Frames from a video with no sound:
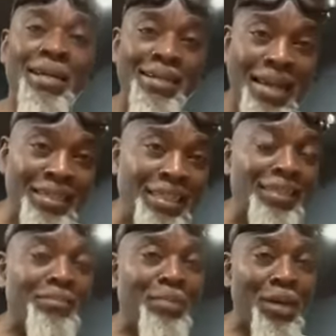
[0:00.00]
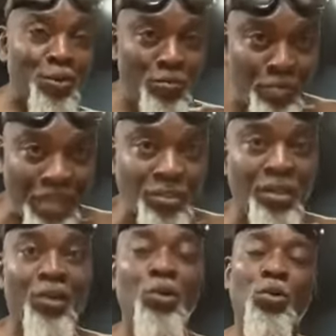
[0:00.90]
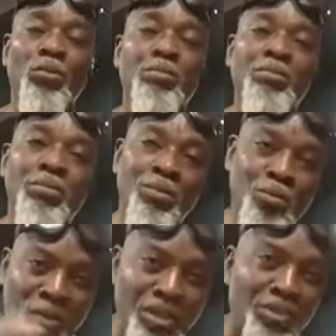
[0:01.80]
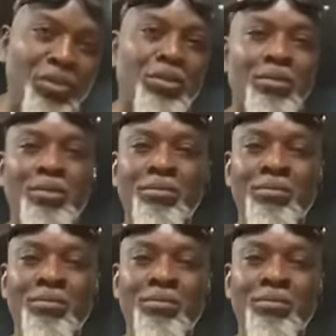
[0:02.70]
And that is my own personal goal. What is yours?